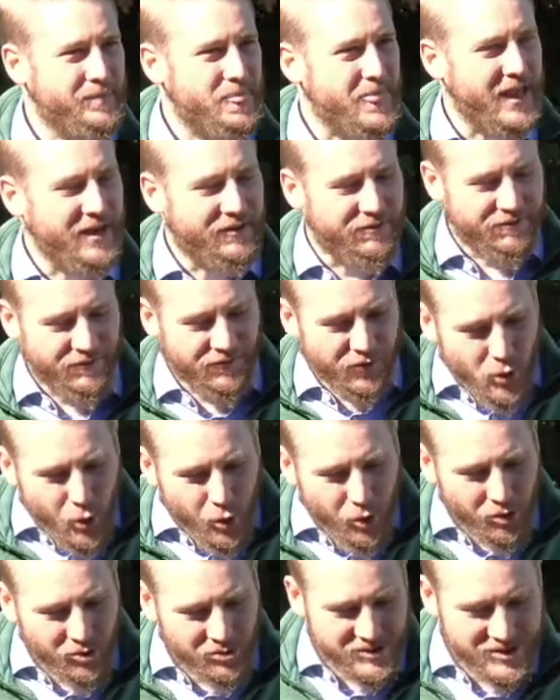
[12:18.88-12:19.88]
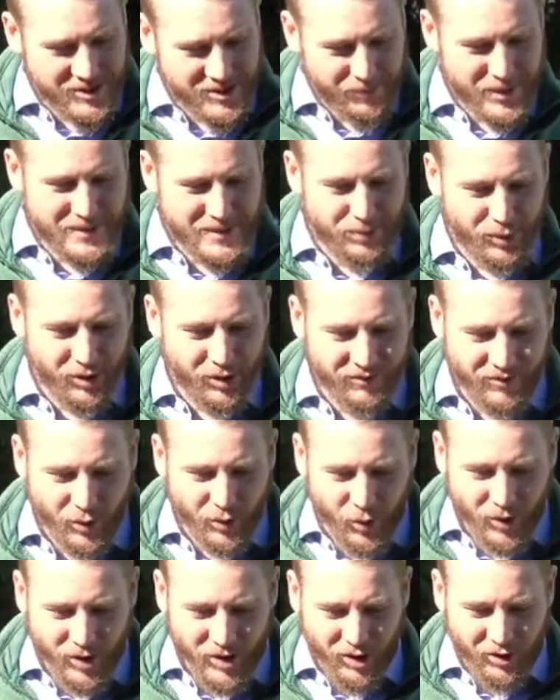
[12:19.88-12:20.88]
It fools the people of the
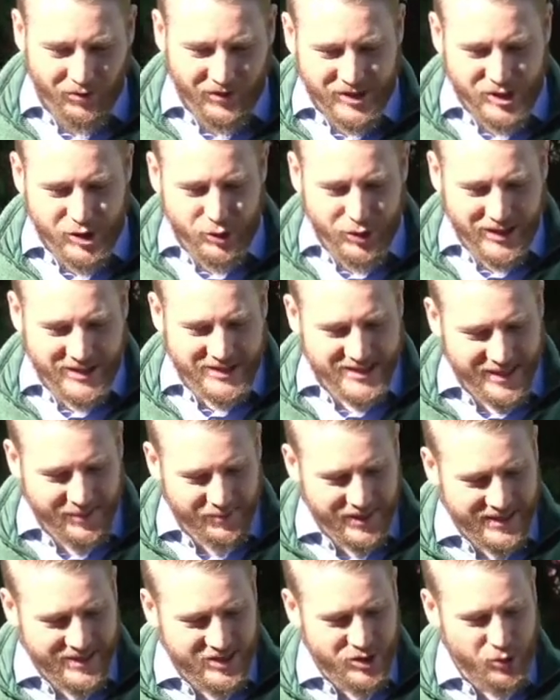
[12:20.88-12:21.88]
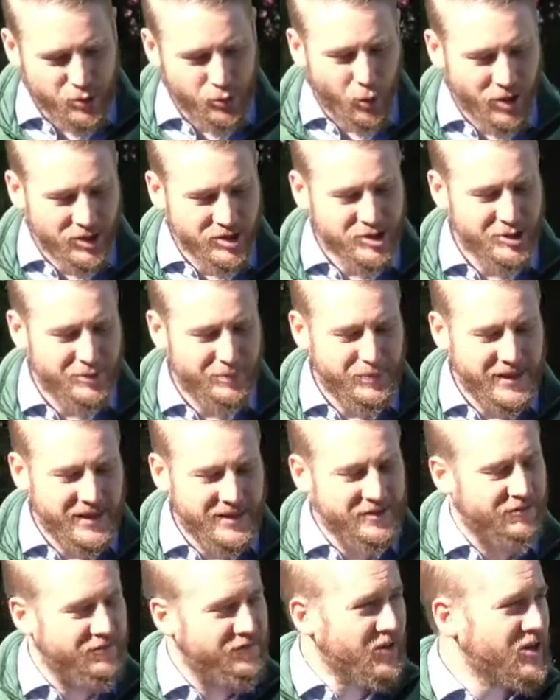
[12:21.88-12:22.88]
world and tricks them into worshiping
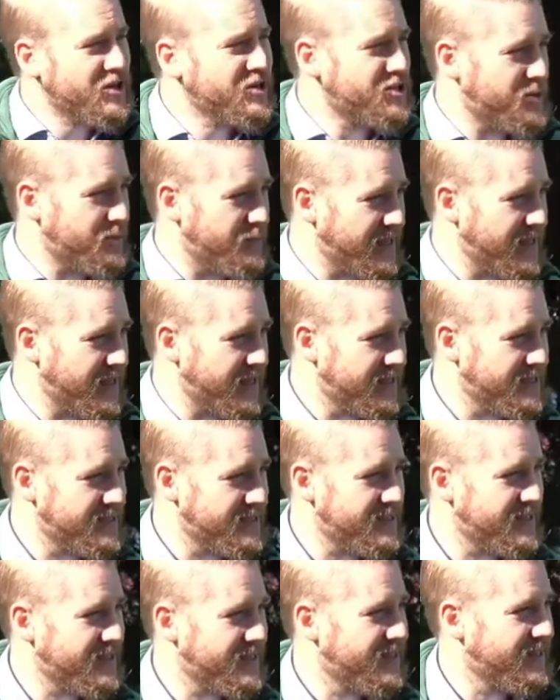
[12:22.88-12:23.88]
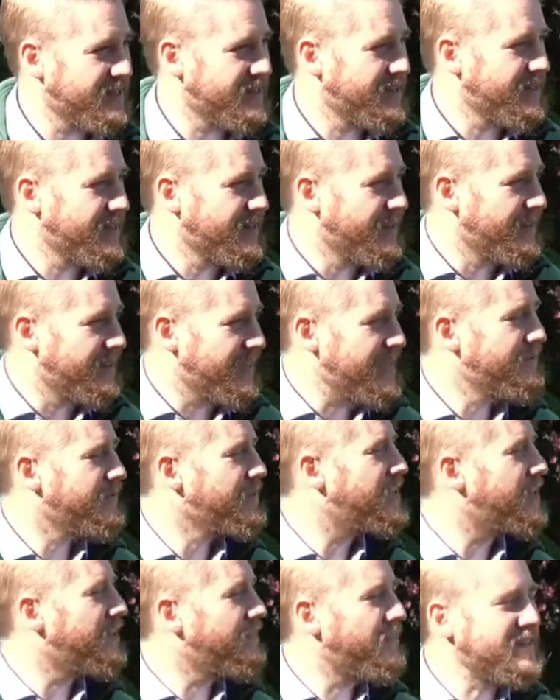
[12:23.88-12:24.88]
the first beast, even
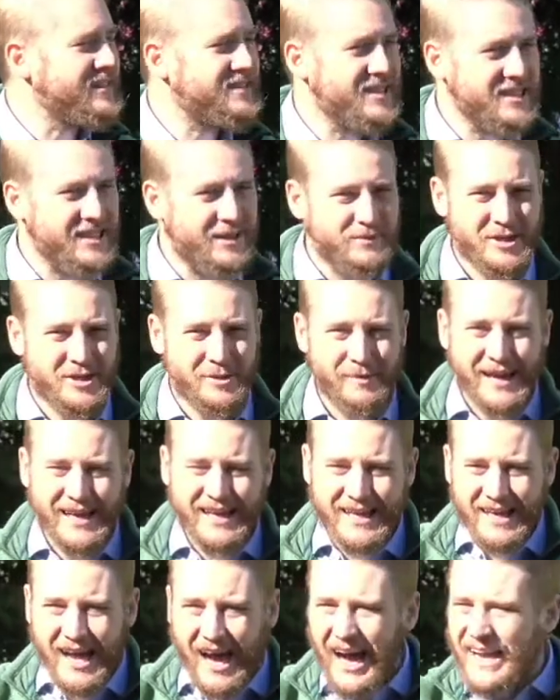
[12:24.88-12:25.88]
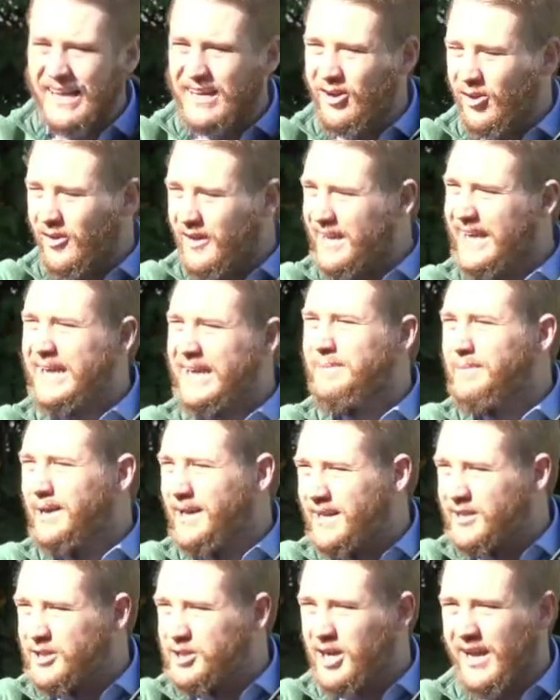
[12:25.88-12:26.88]
convincing them to make an idol, an
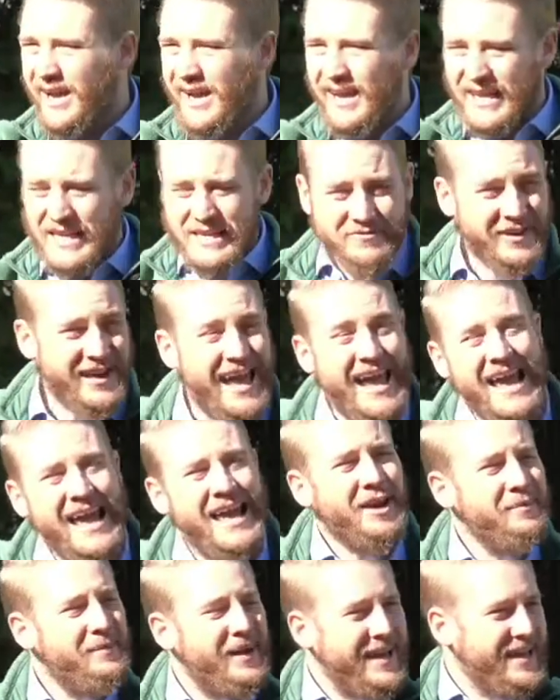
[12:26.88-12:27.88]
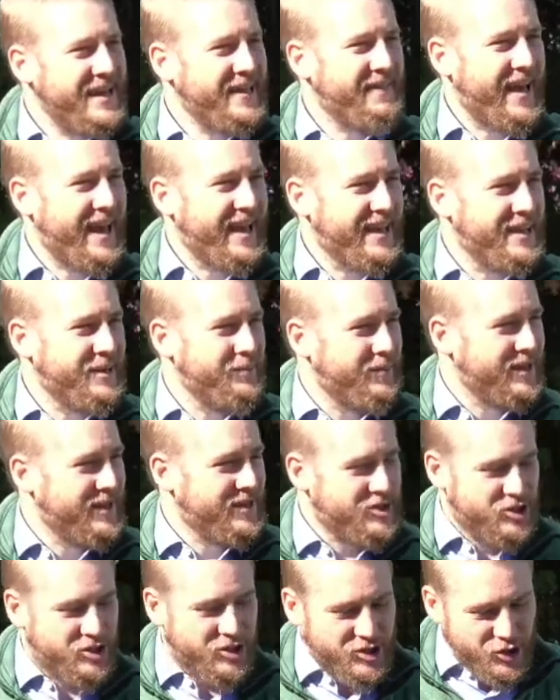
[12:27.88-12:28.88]
image, even animating that
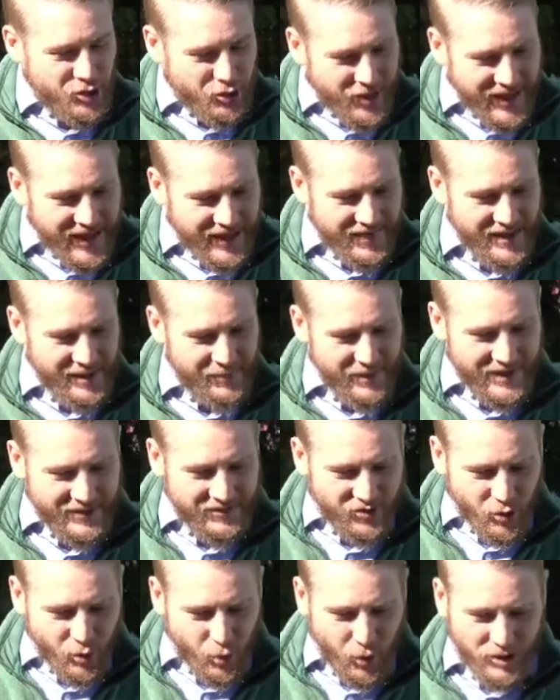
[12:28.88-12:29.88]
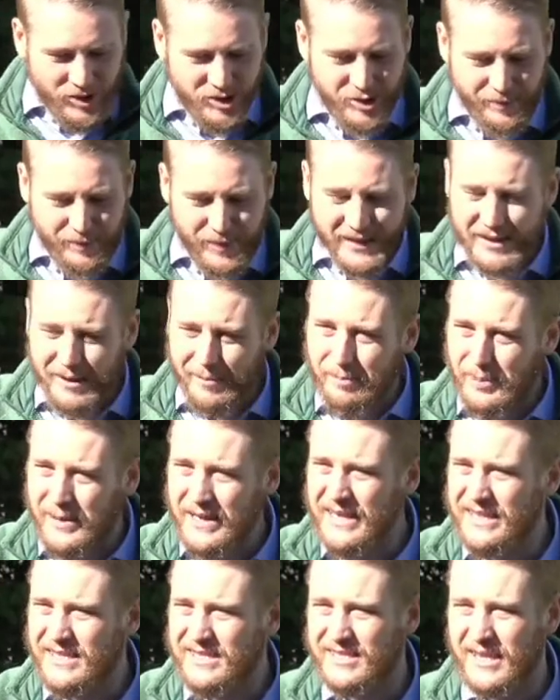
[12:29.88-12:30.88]
image to trick them into worshiping the
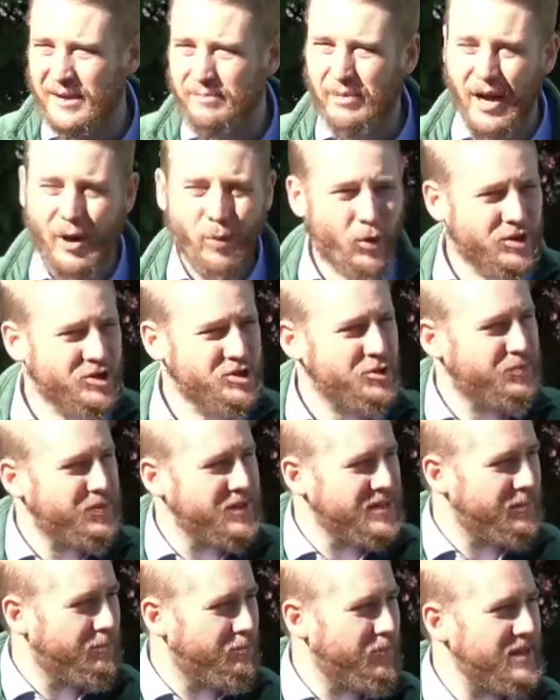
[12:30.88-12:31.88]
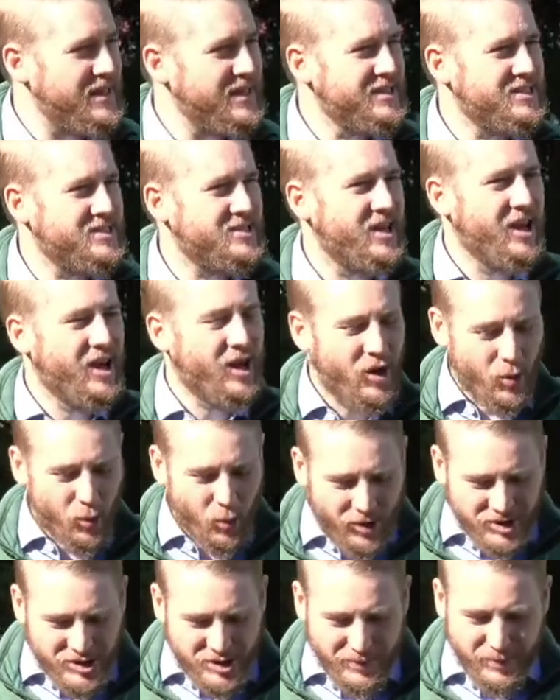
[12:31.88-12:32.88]
beast, and by worshiping the beast,
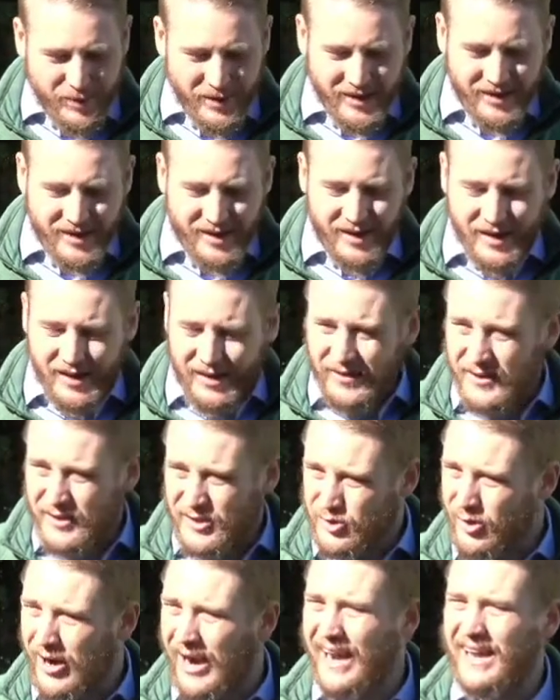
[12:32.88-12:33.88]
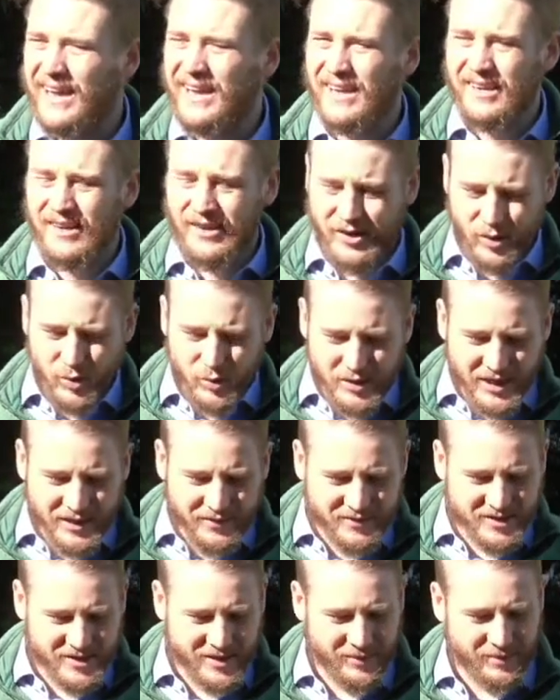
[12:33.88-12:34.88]
worshiping the dragon who
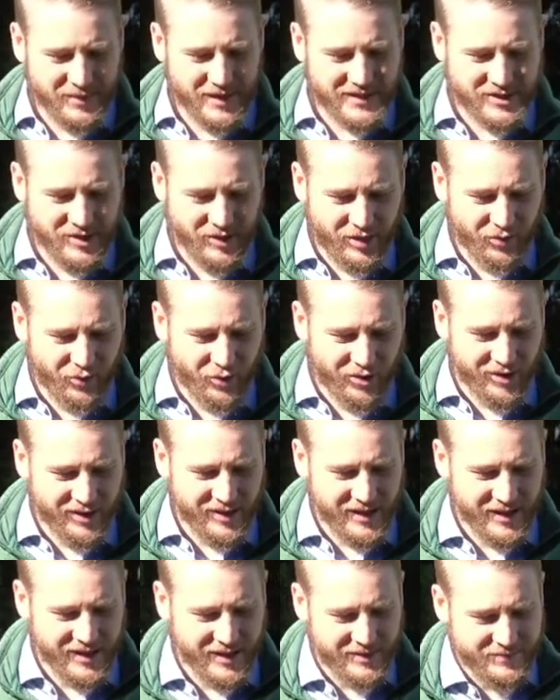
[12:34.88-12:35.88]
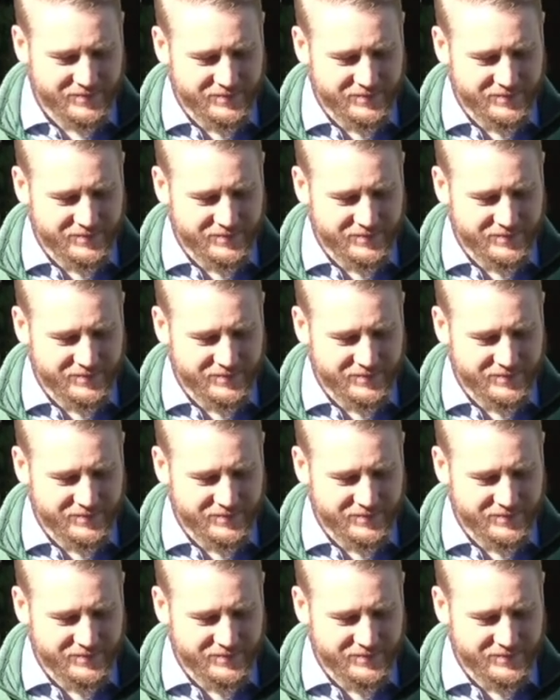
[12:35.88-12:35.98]
gives him its authority.